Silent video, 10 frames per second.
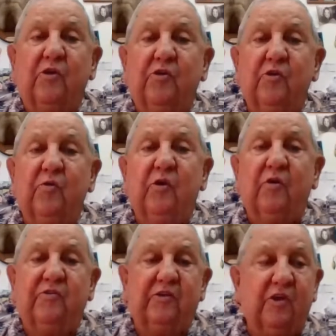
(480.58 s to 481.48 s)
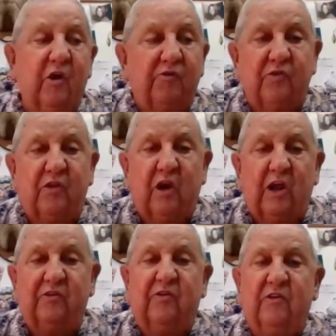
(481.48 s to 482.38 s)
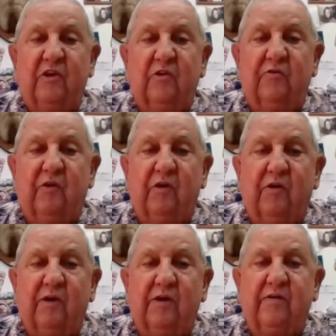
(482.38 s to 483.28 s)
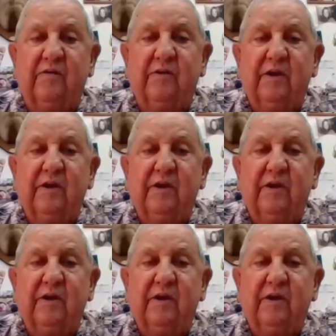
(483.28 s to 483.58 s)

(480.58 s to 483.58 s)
the 2 hooks. It goes through the legs of the little frog, and